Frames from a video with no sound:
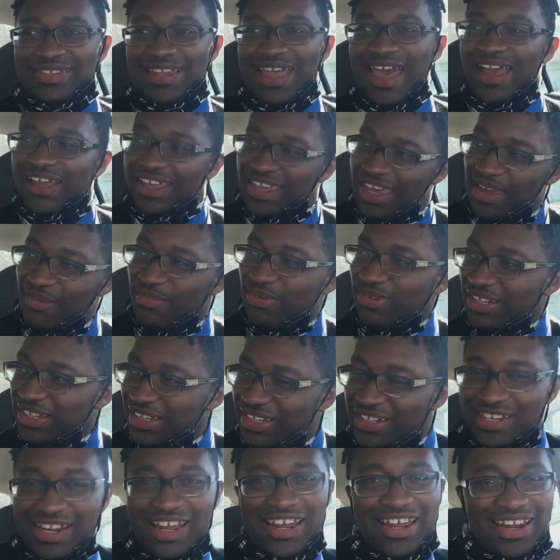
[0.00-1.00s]
I can't
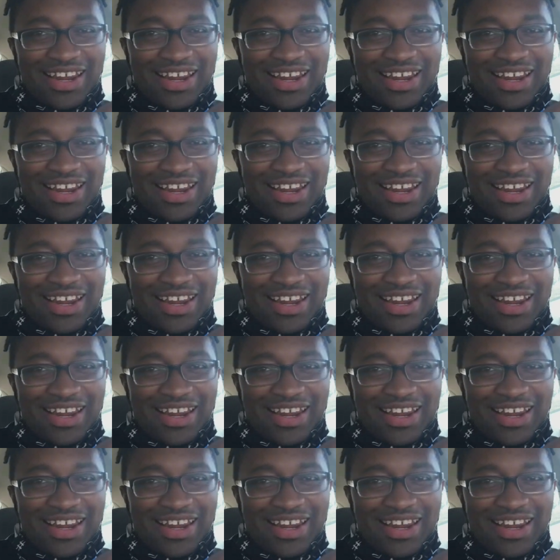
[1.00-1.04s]
believe that